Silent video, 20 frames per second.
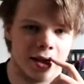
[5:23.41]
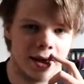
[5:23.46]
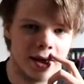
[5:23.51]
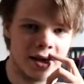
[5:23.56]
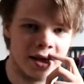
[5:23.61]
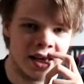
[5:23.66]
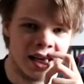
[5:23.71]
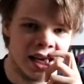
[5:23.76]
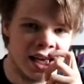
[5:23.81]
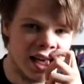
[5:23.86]

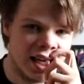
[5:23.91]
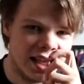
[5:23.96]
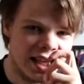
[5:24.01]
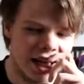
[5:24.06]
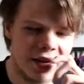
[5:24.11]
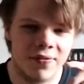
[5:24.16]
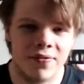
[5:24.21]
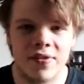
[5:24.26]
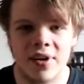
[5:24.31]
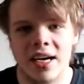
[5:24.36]
The
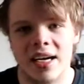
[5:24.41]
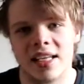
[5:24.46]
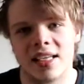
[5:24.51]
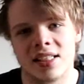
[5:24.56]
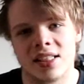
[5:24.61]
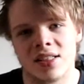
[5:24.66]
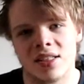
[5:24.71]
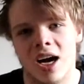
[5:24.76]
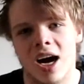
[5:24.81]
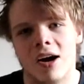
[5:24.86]
death rate
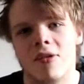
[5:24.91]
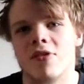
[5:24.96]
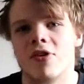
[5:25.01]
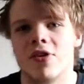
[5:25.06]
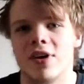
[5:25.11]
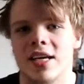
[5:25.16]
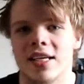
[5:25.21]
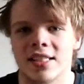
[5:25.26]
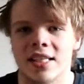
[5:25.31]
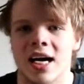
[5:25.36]
is not
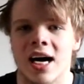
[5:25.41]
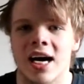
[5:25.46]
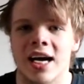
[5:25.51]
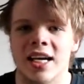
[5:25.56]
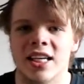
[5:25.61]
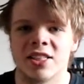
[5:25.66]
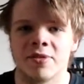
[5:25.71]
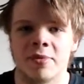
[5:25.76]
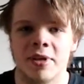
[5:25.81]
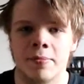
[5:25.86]
really as
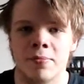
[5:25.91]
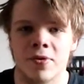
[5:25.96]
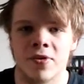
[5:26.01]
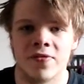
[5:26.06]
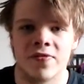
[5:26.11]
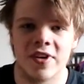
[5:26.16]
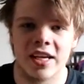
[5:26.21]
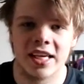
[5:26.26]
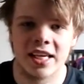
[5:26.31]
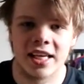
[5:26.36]
high as people
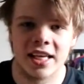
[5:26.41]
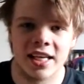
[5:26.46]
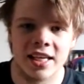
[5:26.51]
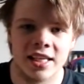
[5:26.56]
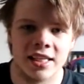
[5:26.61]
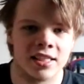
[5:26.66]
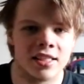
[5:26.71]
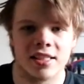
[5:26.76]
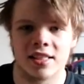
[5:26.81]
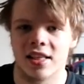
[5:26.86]
think it
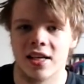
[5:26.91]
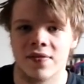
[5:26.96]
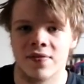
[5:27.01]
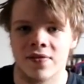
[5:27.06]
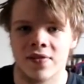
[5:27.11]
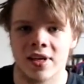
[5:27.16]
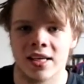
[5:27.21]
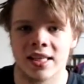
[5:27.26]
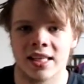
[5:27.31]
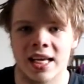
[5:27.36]
is, stuff
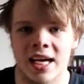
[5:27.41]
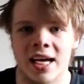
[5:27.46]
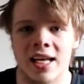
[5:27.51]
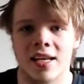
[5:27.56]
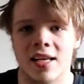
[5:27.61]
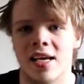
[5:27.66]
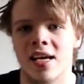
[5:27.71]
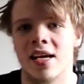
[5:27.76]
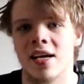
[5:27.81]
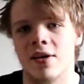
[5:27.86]
like
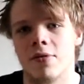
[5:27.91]
that.